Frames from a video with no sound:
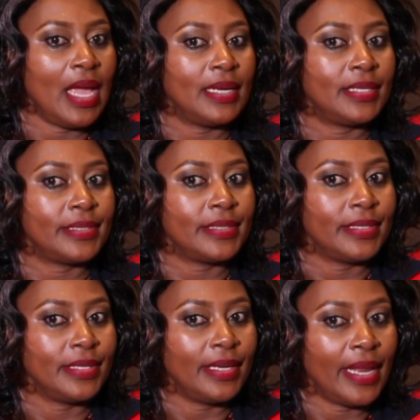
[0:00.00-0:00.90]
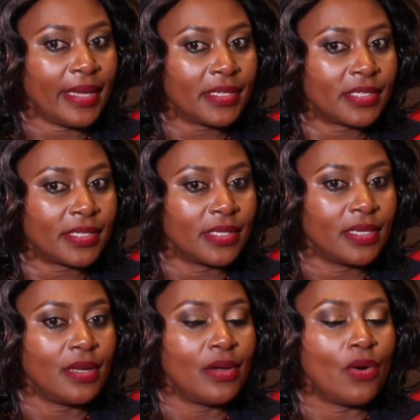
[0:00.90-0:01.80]
And next,
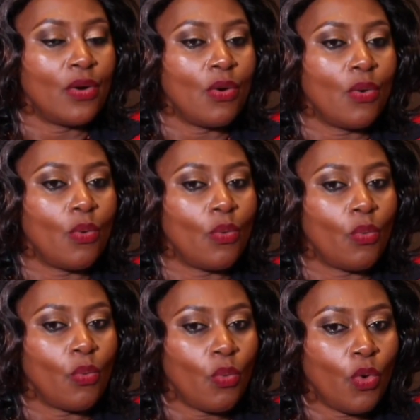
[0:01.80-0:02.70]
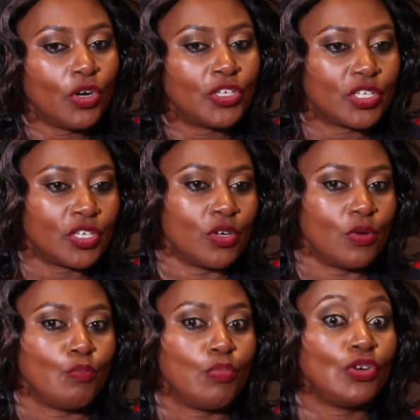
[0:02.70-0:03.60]
what
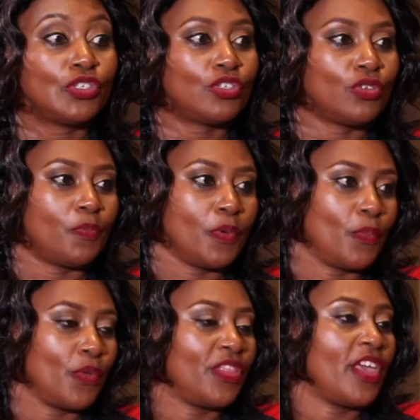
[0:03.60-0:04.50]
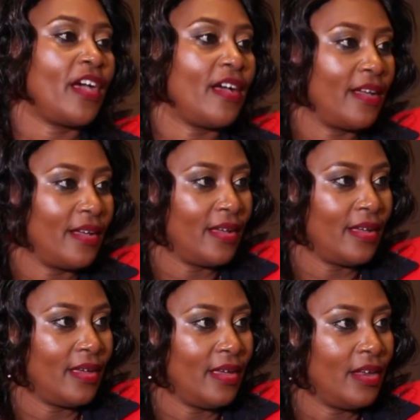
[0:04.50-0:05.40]
puts you people there
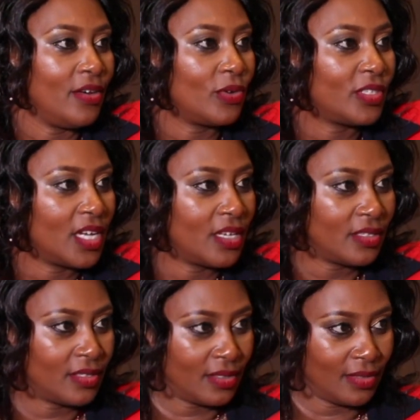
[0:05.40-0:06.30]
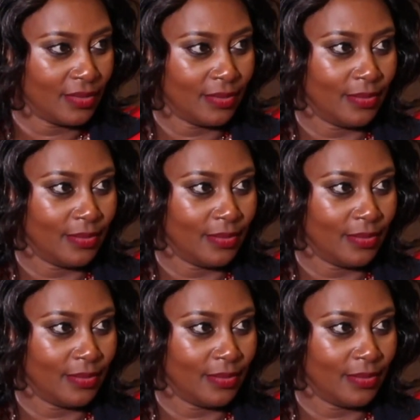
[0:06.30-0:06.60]
and not us?